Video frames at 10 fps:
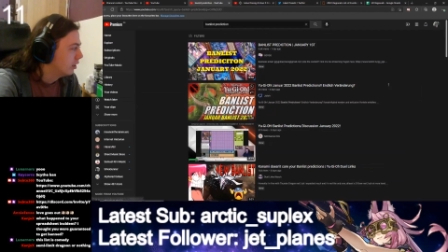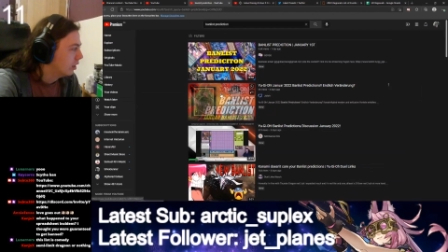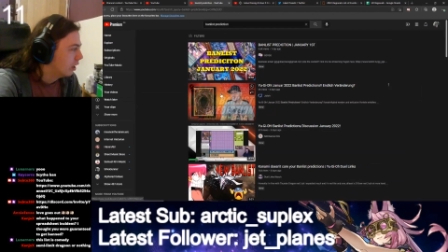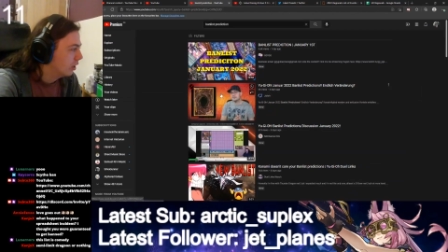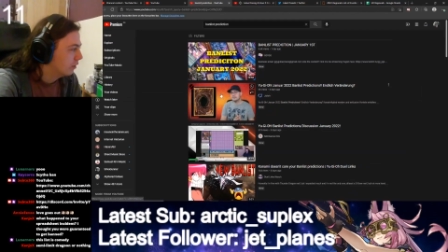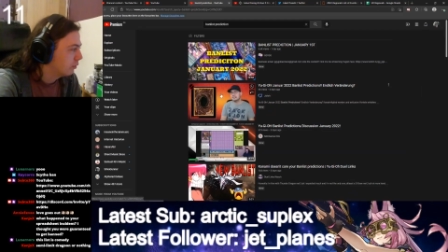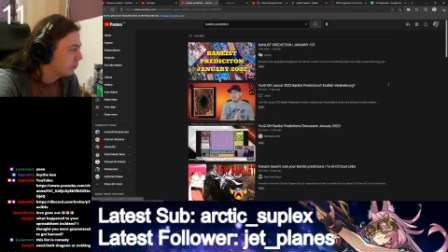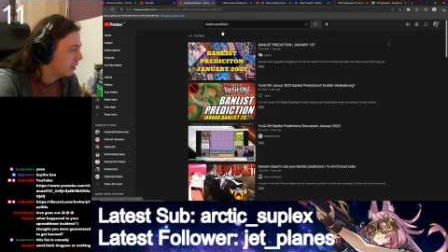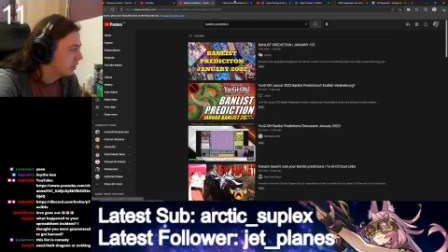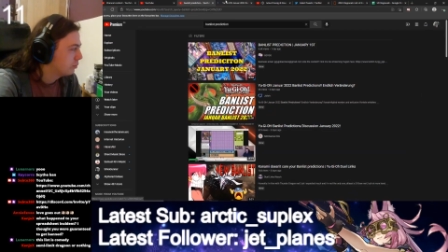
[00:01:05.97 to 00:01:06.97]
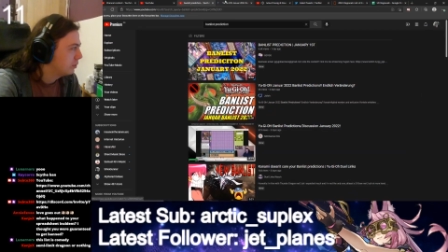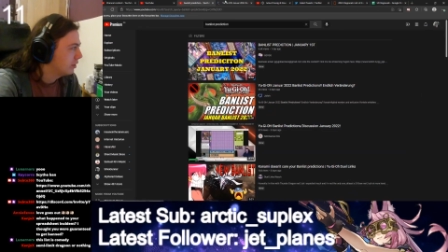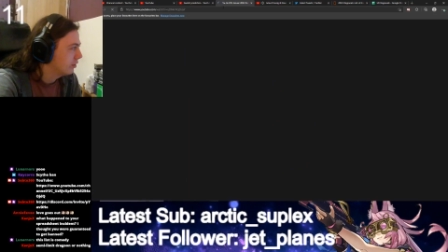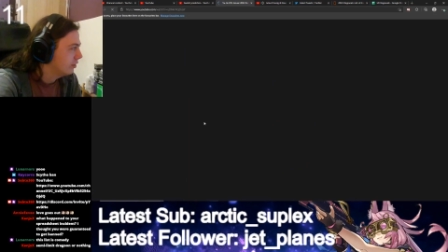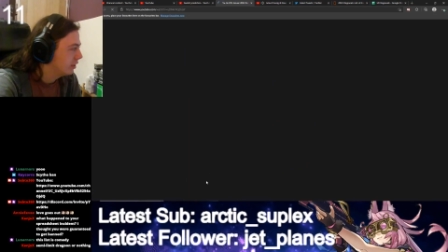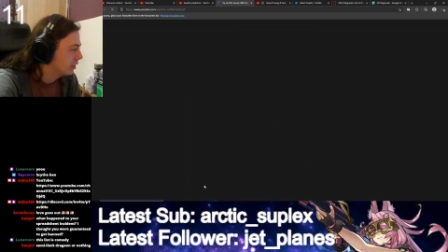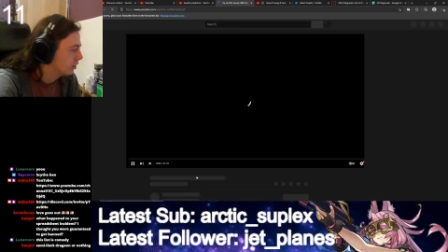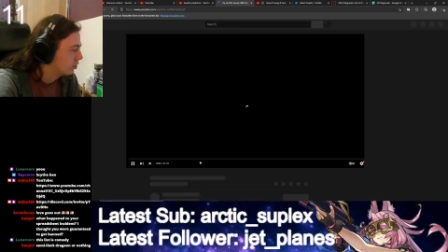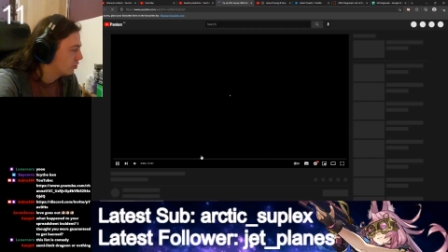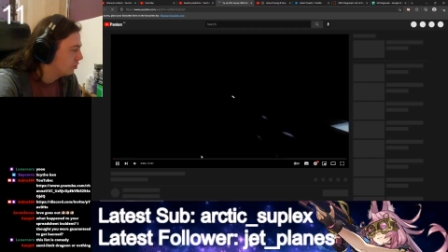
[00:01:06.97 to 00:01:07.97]
Another ban list prediction,
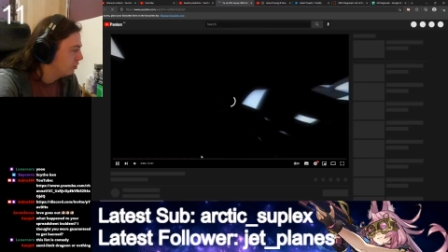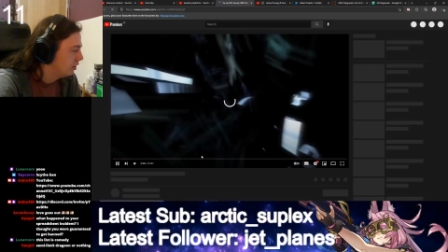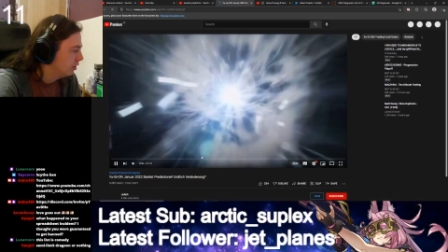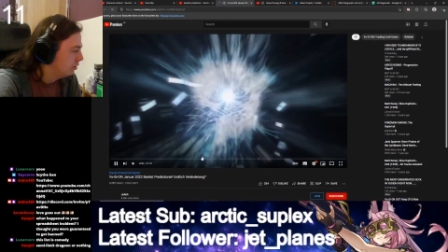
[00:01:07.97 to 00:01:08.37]
here's Studio.